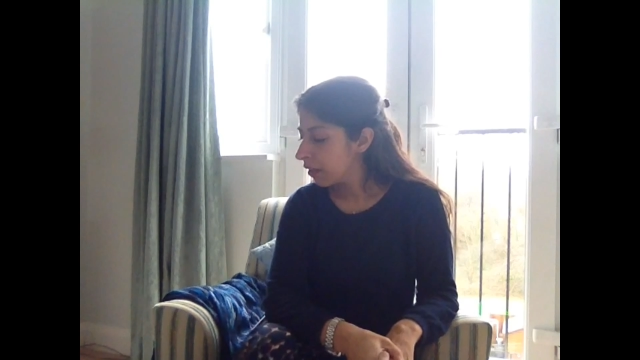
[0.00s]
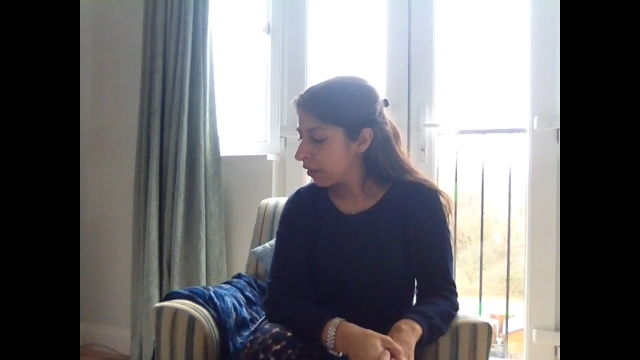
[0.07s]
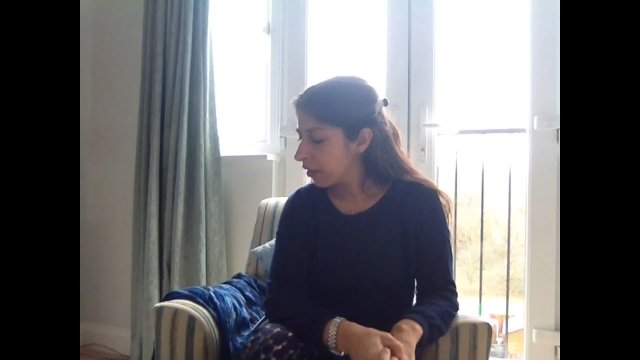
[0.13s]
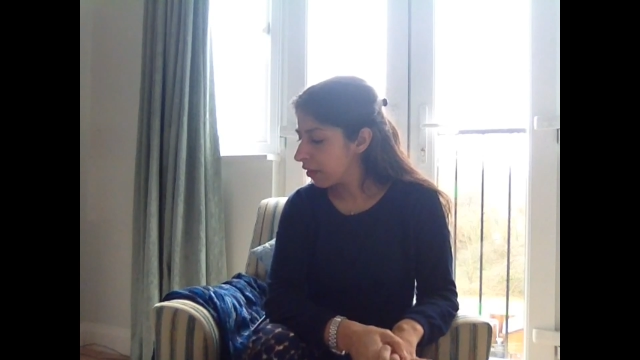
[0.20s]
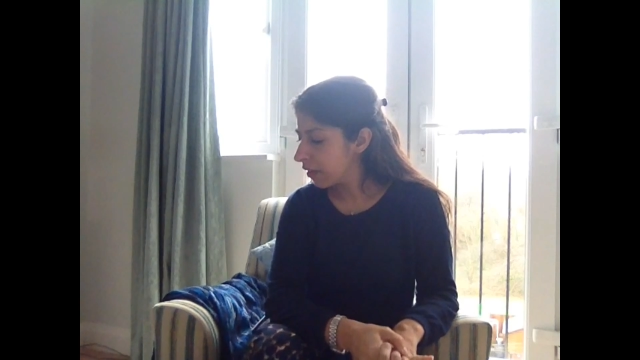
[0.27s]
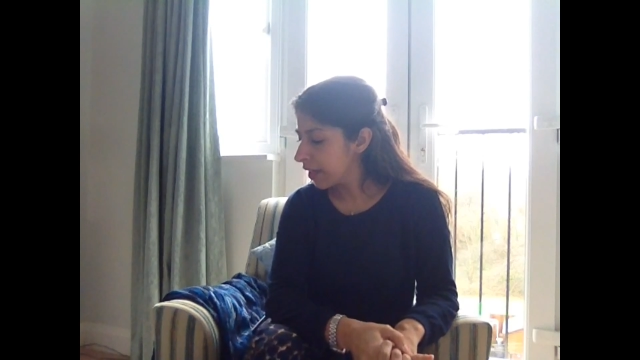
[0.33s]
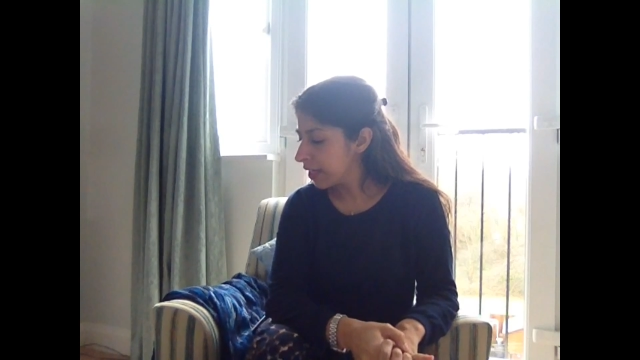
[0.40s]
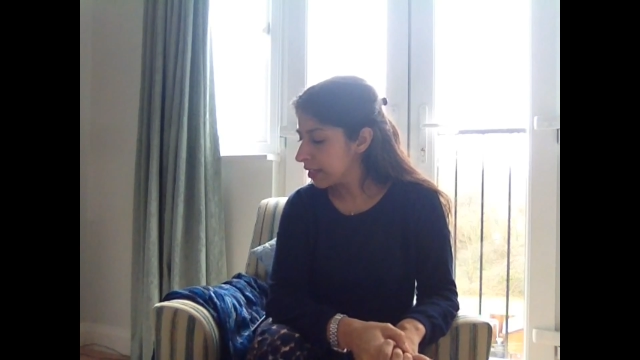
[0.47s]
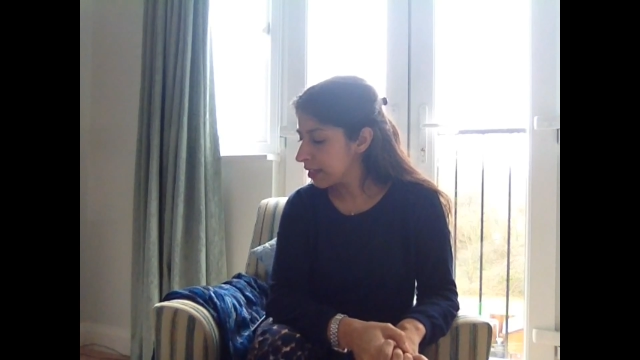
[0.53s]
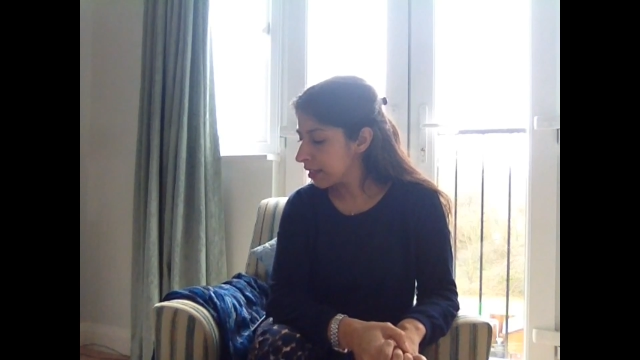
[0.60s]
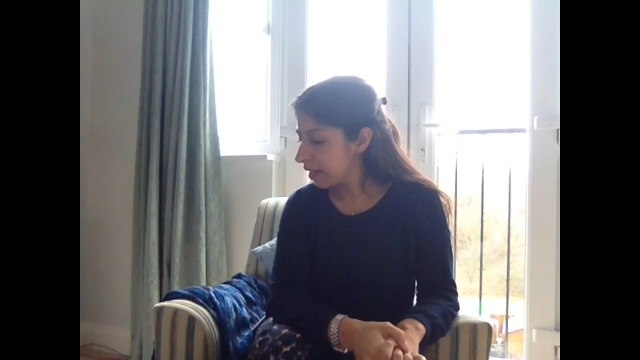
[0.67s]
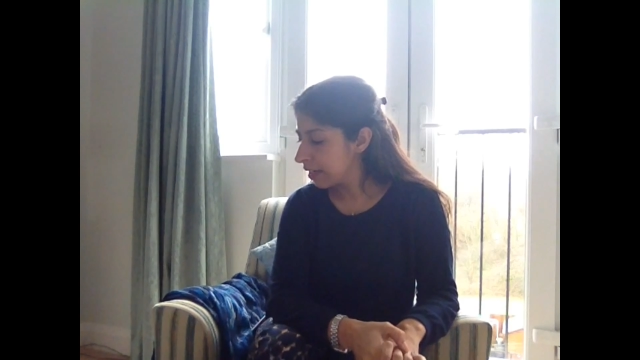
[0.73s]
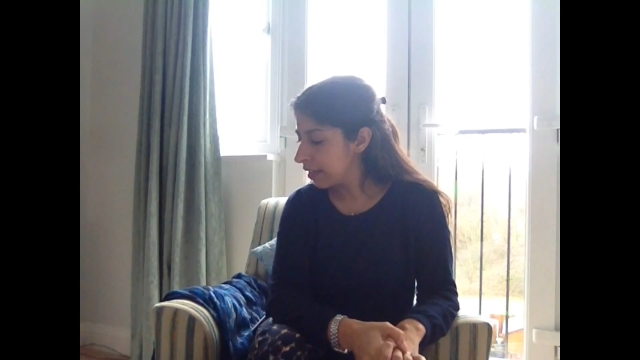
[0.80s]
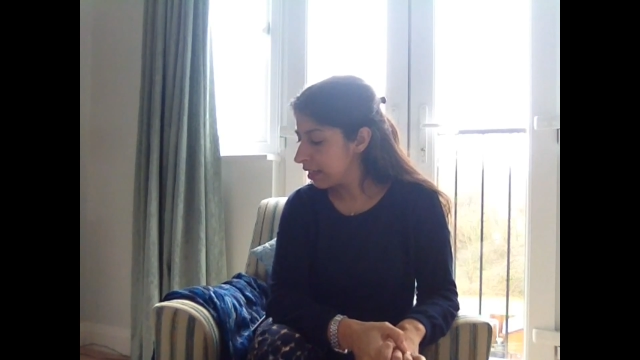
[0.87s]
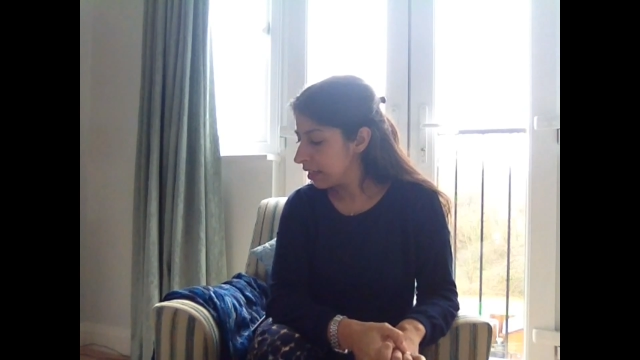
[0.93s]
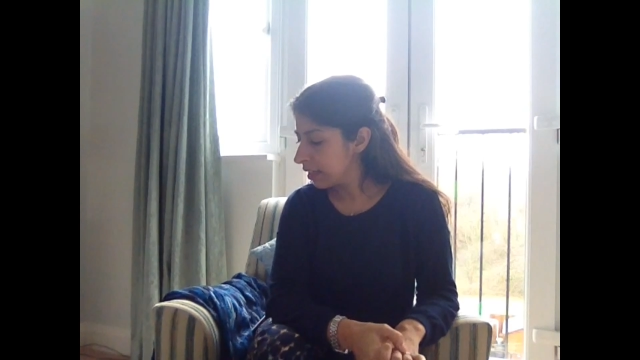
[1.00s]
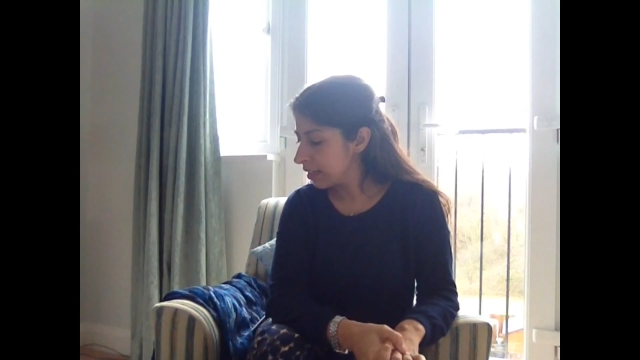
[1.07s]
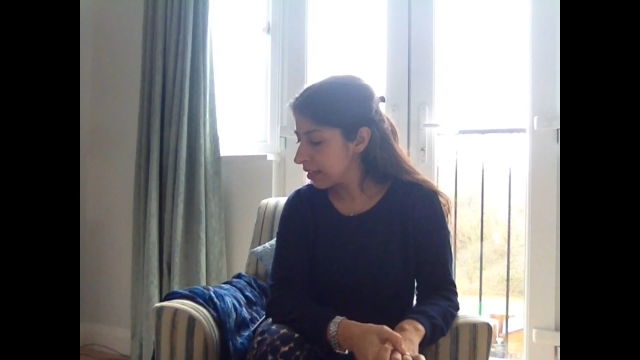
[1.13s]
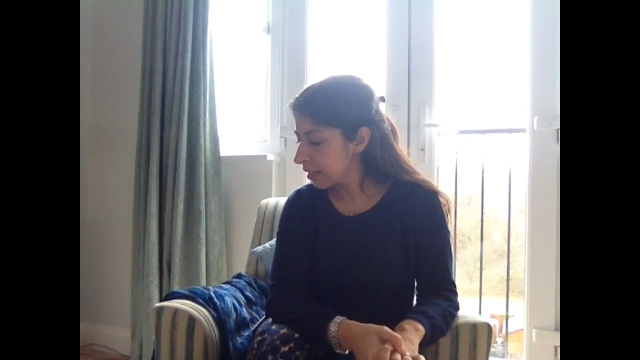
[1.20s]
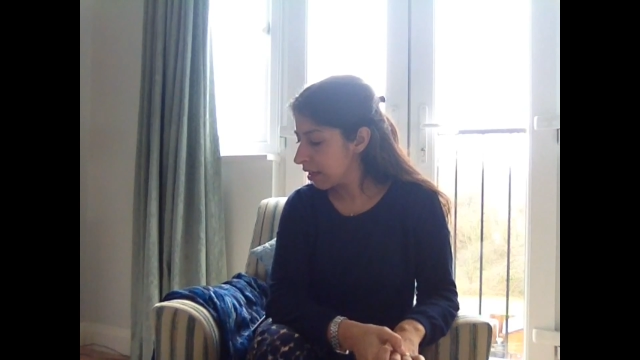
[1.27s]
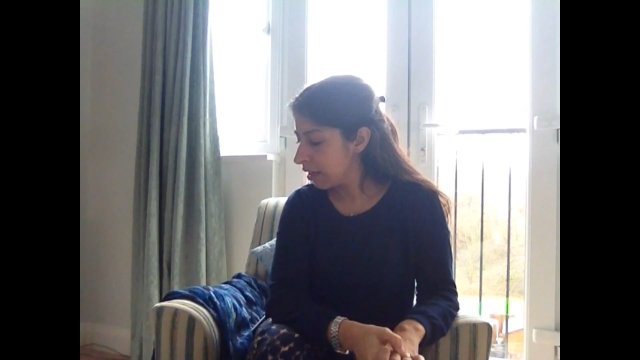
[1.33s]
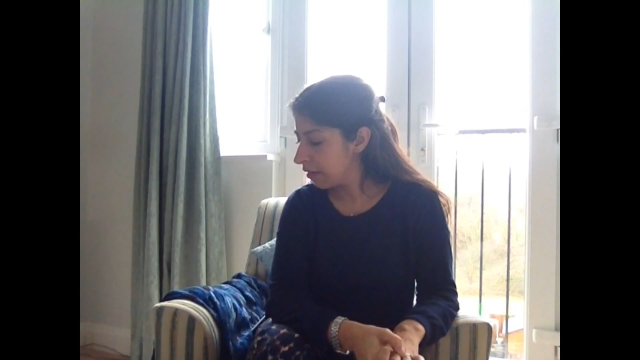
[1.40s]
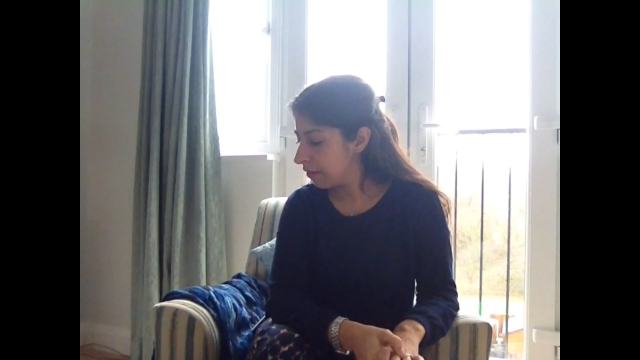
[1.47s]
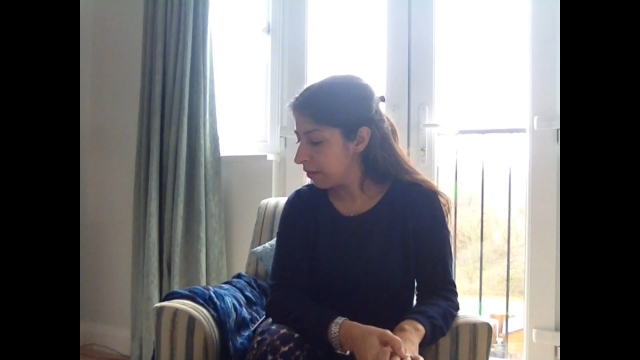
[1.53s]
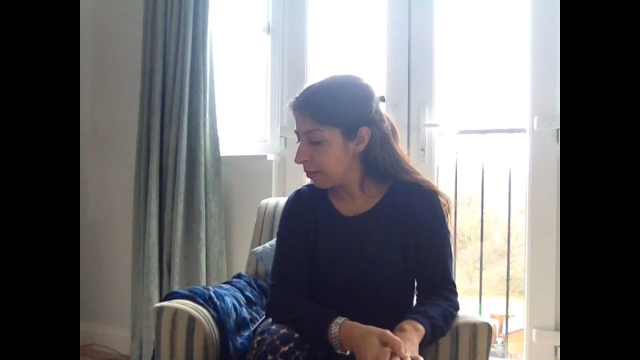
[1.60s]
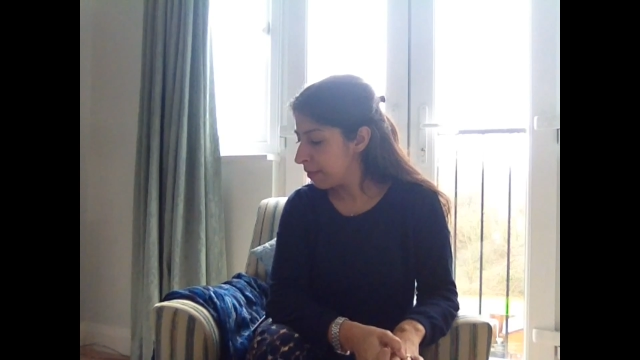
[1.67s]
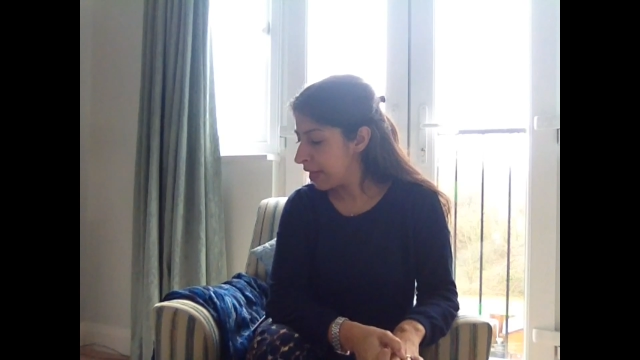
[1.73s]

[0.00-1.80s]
So I think that's kind of the